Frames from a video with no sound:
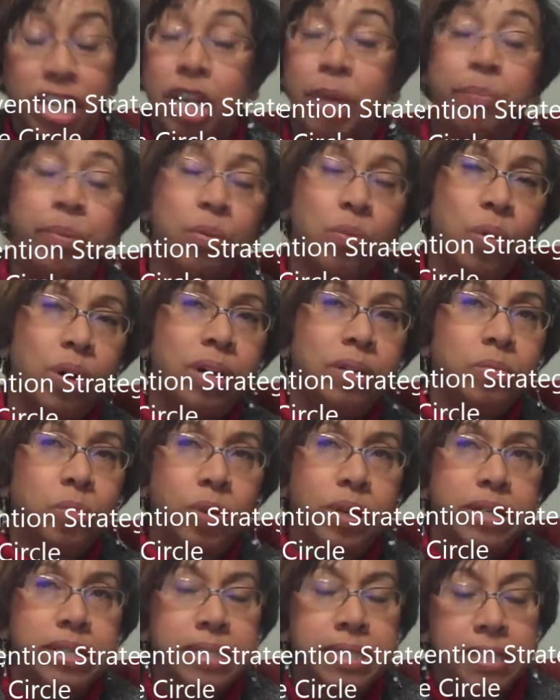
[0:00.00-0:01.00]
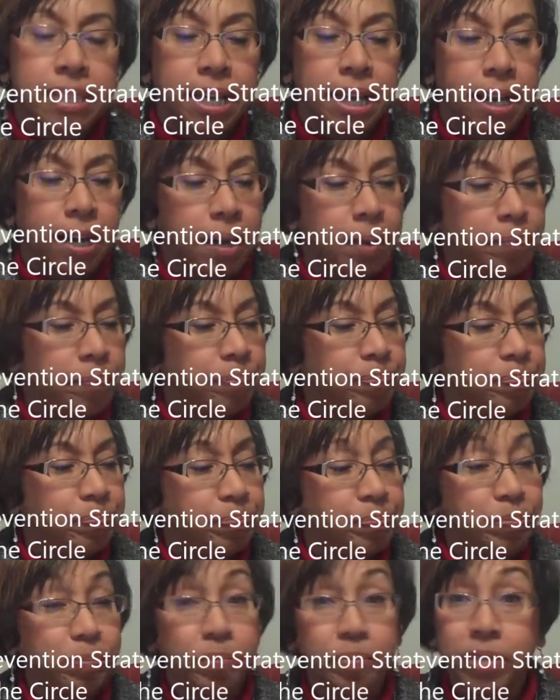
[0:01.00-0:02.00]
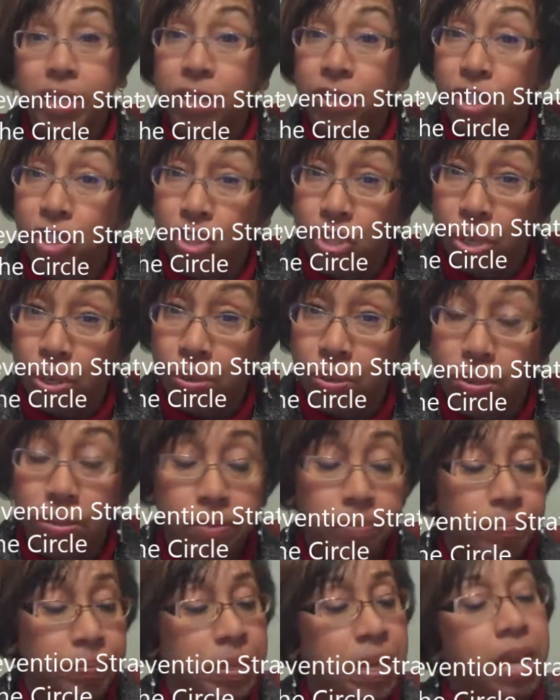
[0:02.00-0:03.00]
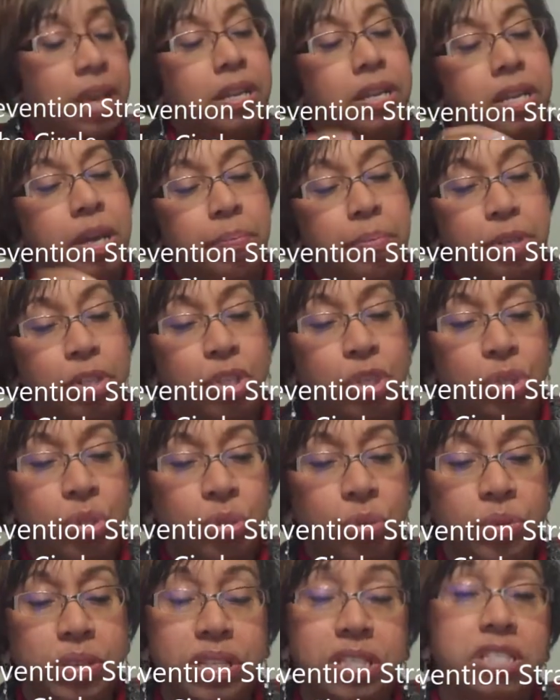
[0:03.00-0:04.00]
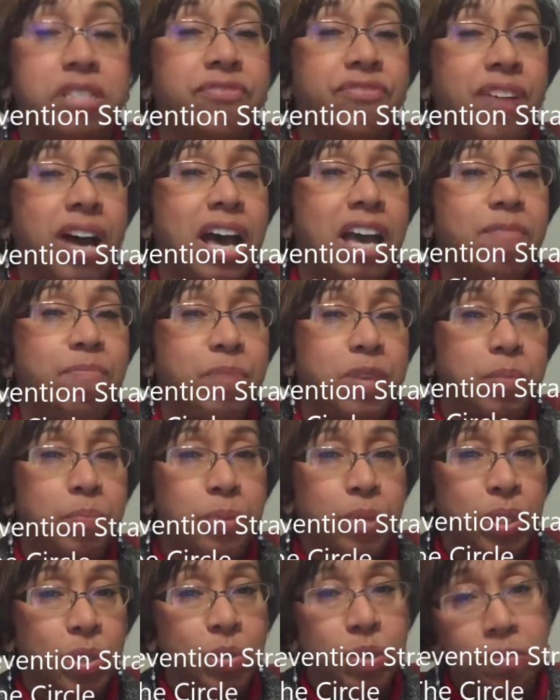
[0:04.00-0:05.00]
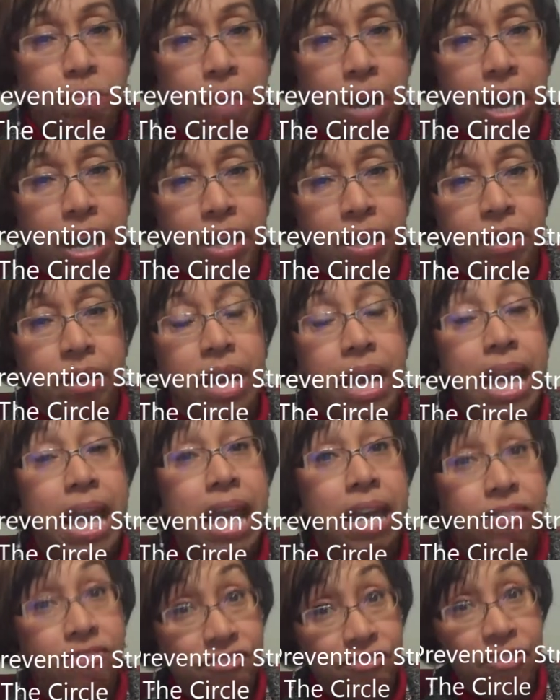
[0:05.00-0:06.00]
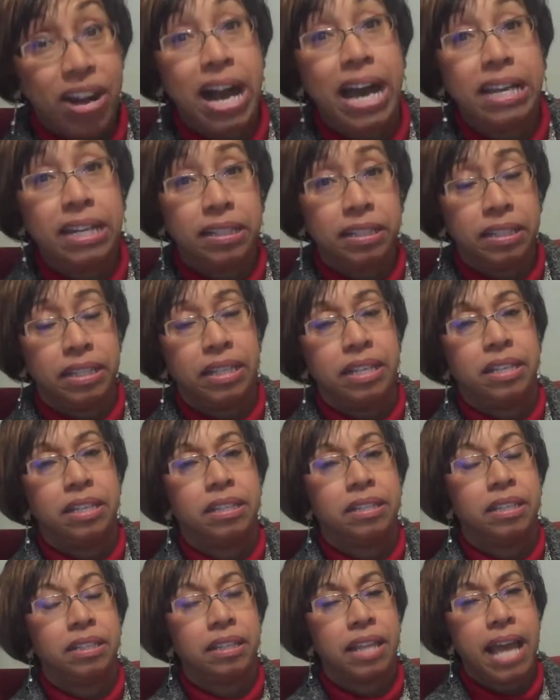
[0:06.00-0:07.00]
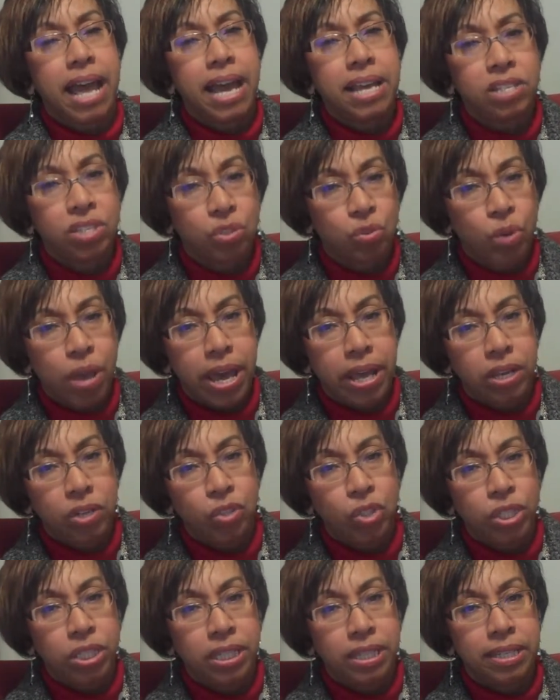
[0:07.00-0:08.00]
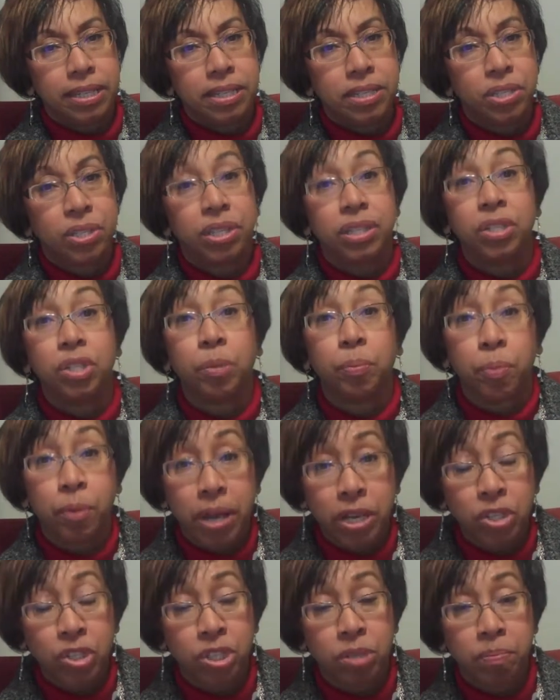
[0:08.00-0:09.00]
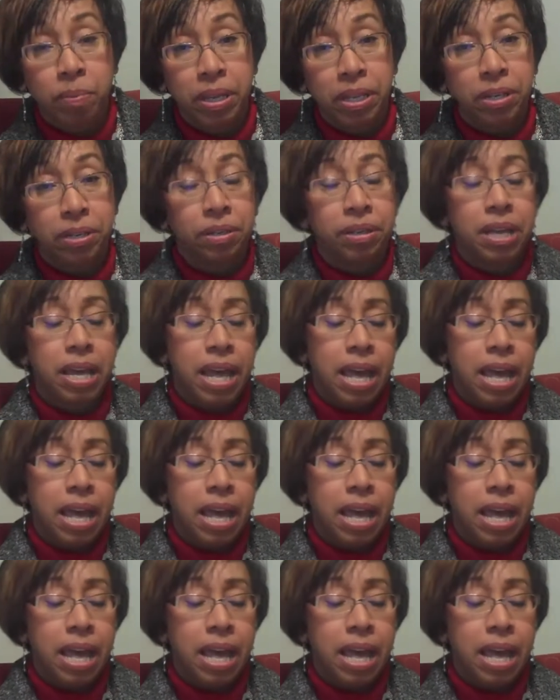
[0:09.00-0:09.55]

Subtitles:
Number one was the circle. Number two is 5 people you admire. And finally, the last strategy is the depression meter.